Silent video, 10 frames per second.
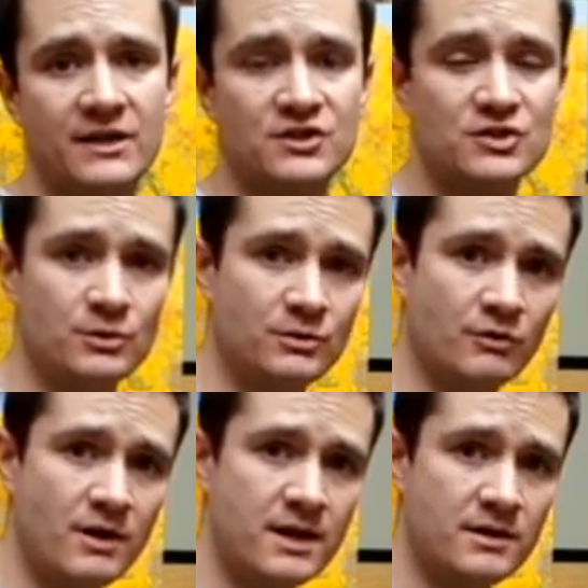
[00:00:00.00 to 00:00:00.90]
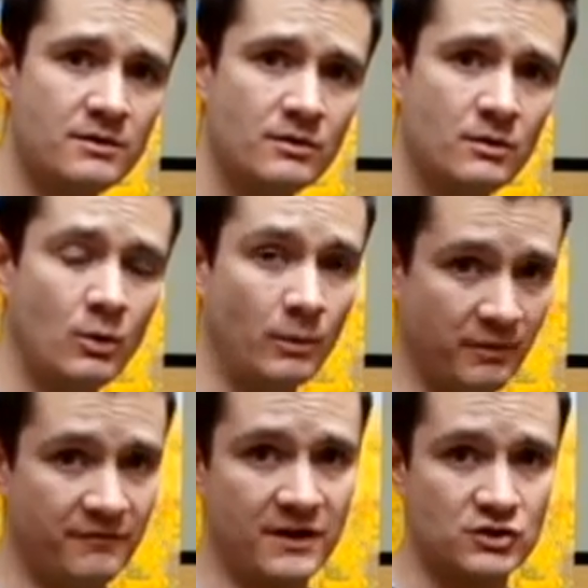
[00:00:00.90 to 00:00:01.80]
is student grade or
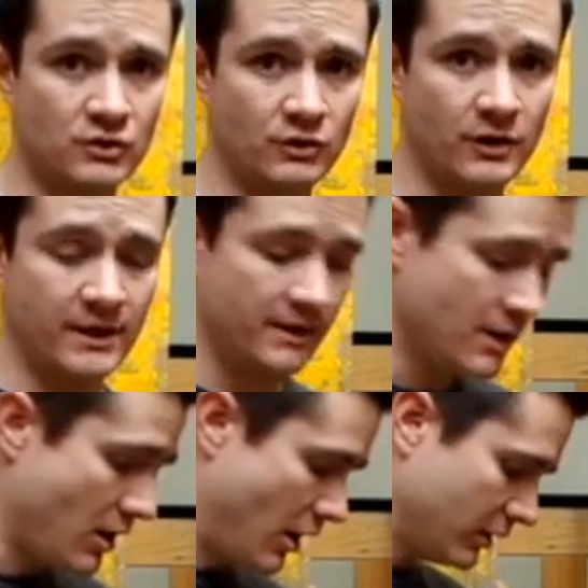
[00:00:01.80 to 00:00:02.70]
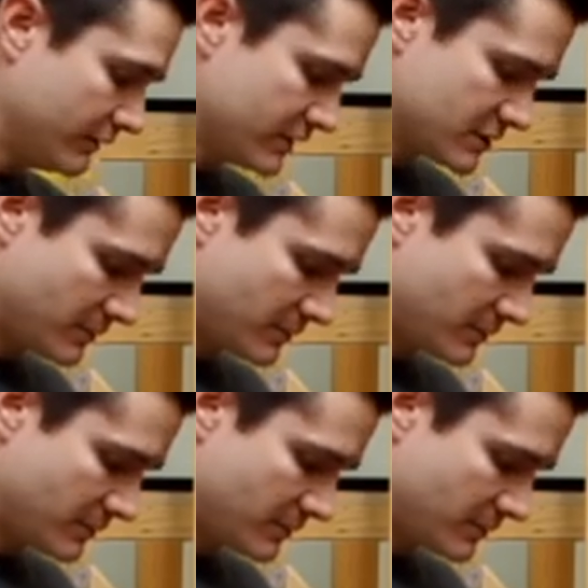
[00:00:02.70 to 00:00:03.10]
professional grade. All of these